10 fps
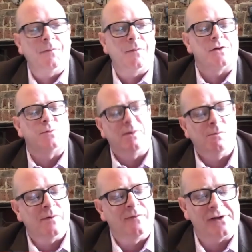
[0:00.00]
as we
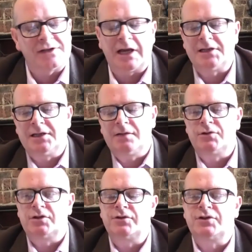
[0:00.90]
investigated, there
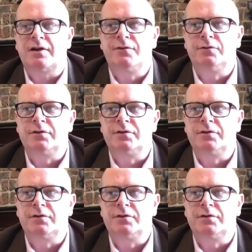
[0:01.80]
was sort of several